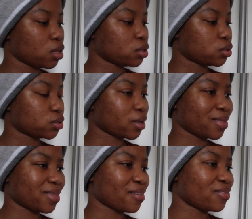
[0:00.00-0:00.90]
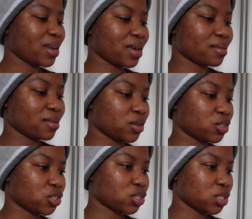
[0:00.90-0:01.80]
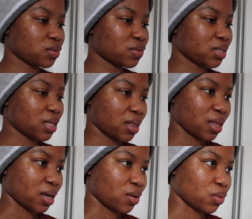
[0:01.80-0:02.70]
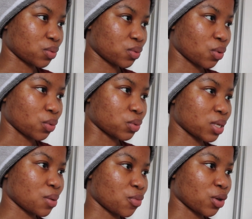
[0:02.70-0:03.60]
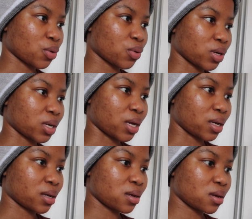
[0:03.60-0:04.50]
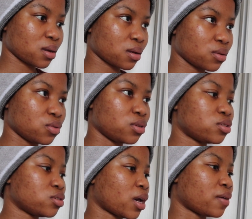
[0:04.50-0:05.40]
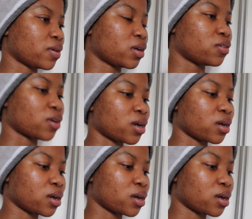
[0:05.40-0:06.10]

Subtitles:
So I feel like they should have said that though somewhere, where, like, you need to have a hair dryer.